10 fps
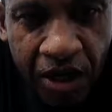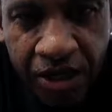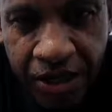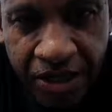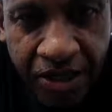
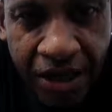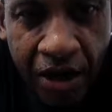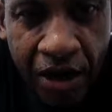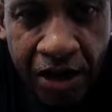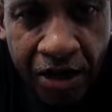Listen, they
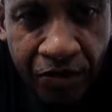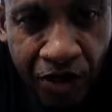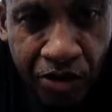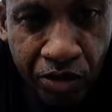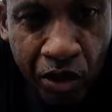are
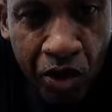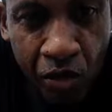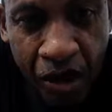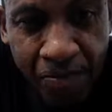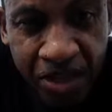individuals
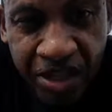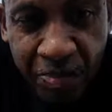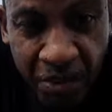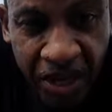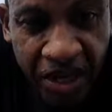who have been
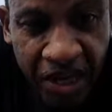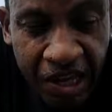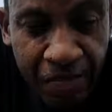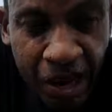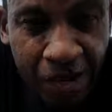spitting the
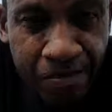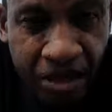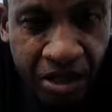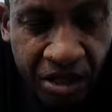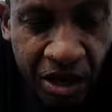hip-hop
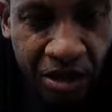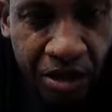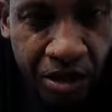mother tongue